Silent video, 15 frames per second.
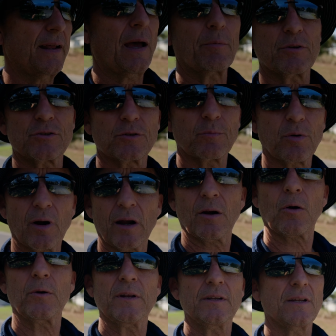aperture
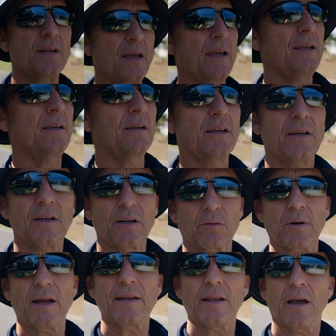priority today.
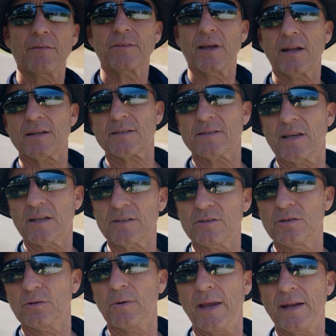Right now, I've got it set at
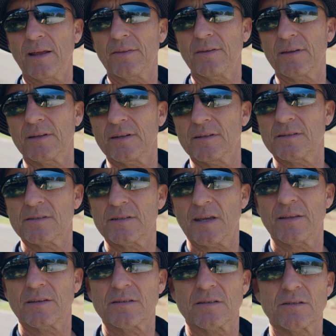2.8, I think it is. Yeah,
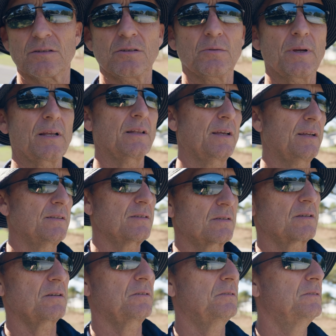this is a 2.8 lens,
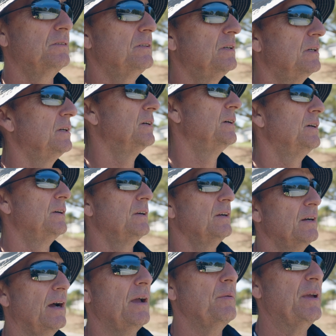so
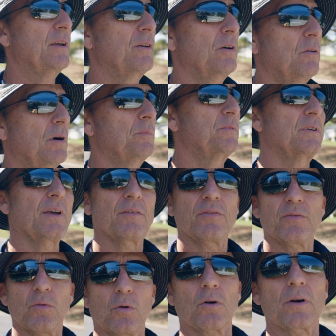I may go up to
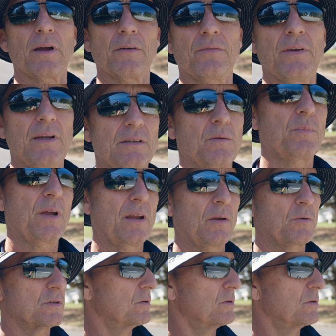f4, f8, depending on what's